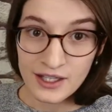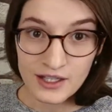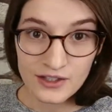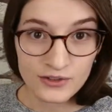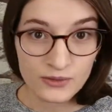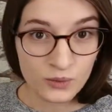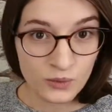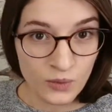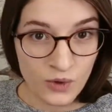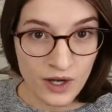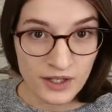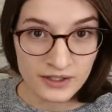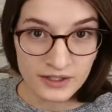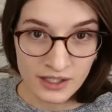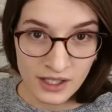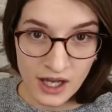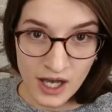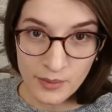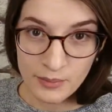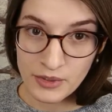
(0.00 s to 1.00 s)
is one
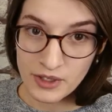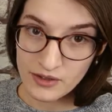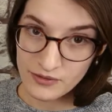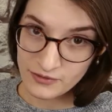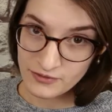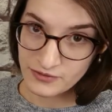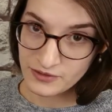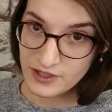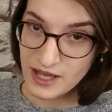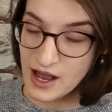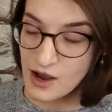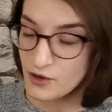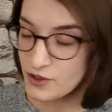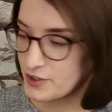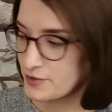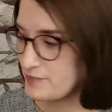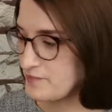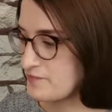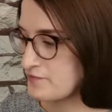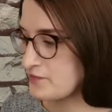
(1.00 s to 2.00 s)
cup of
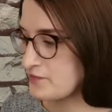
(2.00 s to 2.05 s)
flour.